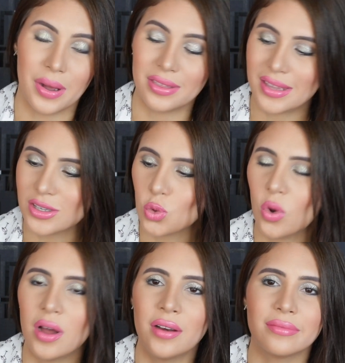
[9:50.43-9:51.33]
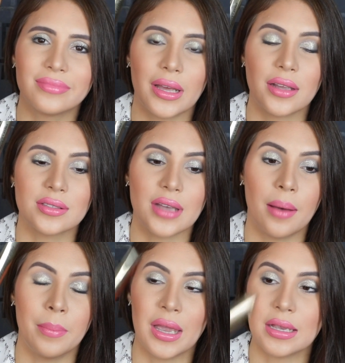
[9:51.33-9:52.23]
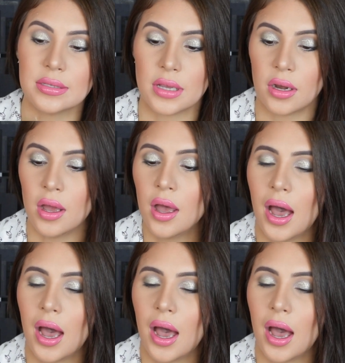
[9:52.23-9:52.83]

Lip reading: But this one is amazing.